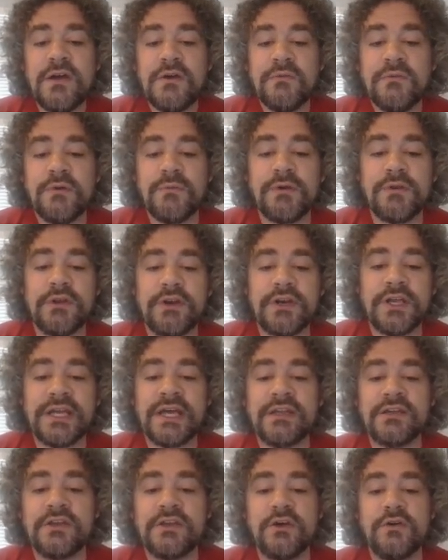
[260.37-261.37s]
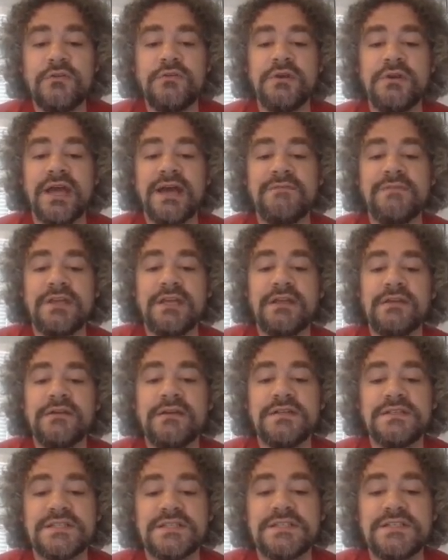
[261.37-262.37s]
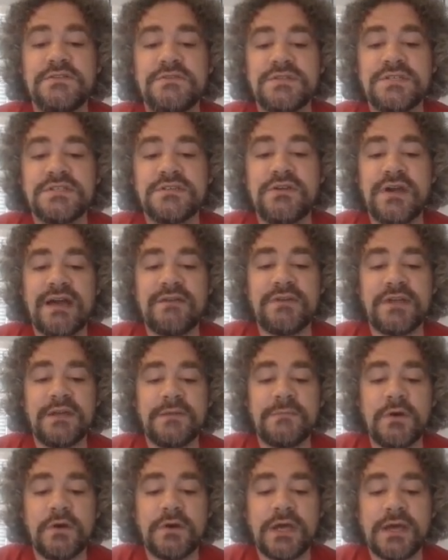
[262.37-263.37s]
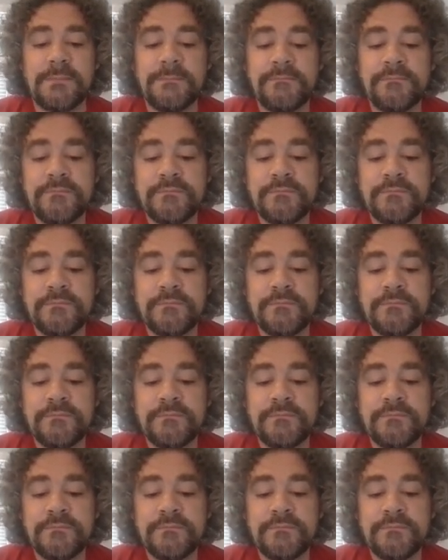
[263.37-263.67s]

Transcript: when we were learning how to code gravity, because this uses gravity. Okay.